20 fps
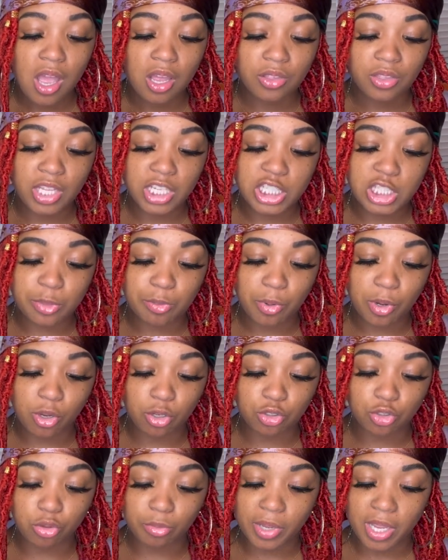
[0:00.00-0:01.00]
this
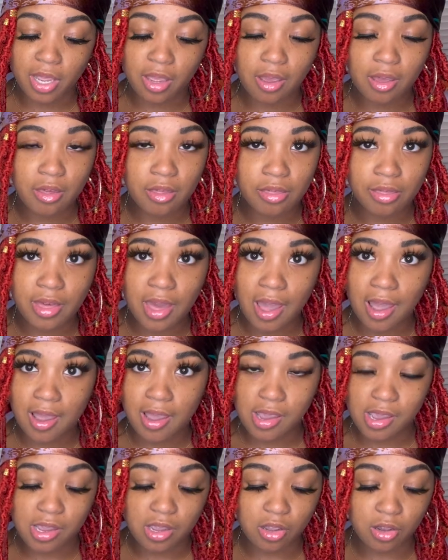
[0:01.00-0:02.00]
spiritual bath. I
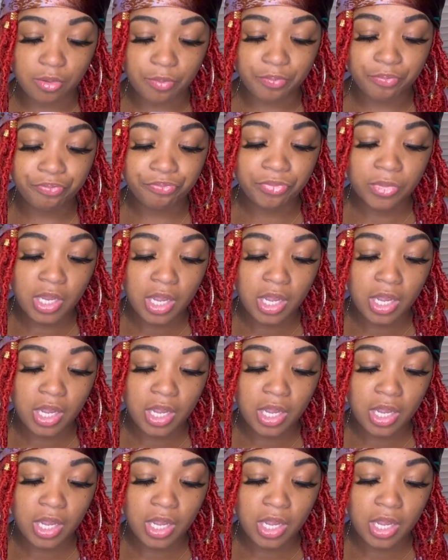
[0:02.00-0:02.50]
am.